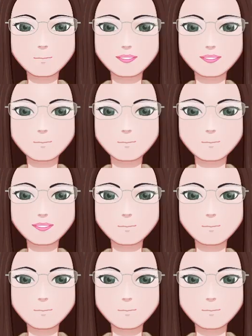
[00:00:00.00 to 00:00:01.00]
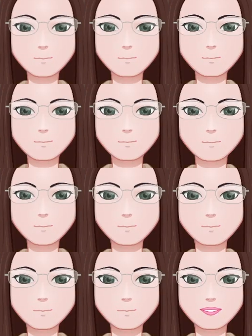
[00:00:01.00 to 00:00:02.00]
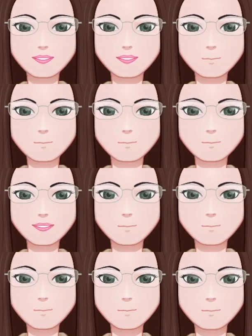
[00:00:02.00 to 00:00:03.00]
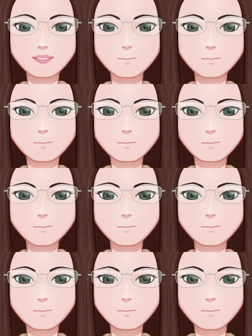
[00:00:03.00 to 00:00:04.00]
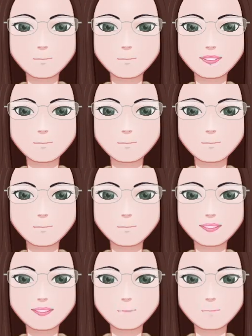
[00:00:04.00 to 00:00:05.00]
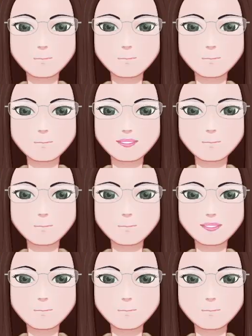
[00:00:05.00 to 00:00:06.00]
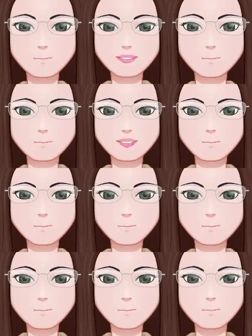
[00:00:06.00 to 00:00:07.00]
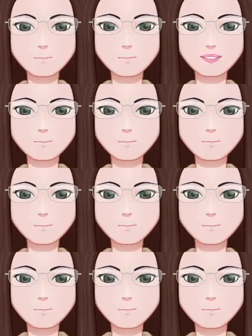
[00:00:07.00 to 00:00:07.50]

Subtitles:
made out of these spoons, out of these pins, because these pins are, I was looking up, because obviously I needed to buy some more,